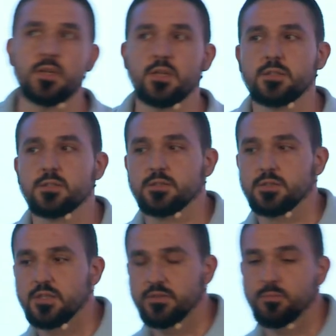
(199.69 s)
And
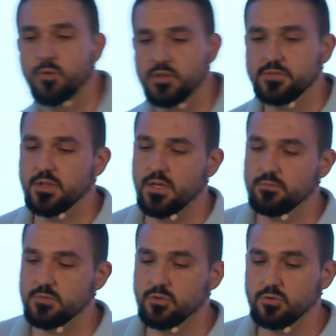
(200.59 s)
at a given point of
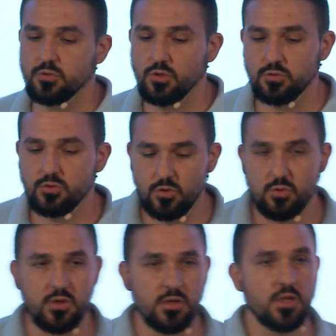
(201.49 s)
time, you don't
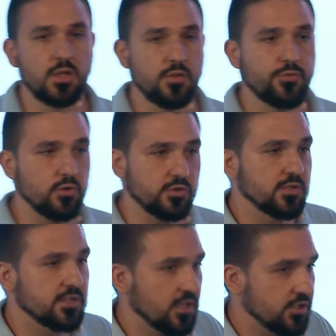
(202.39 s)
know if your
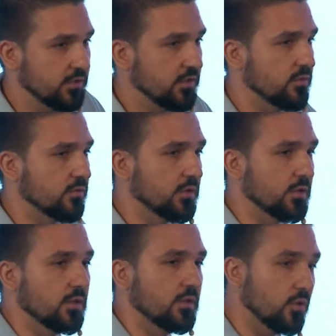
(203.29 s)
transaction is on
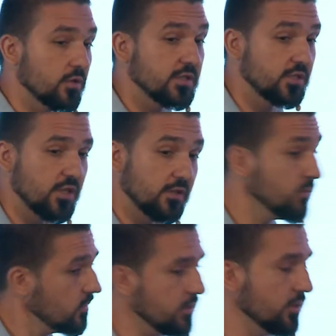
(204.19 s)
the longest
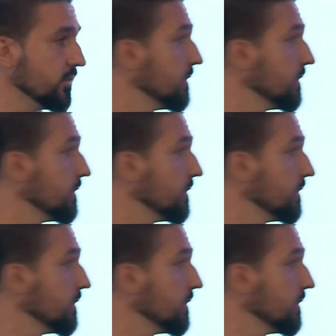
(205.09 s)
chain or not.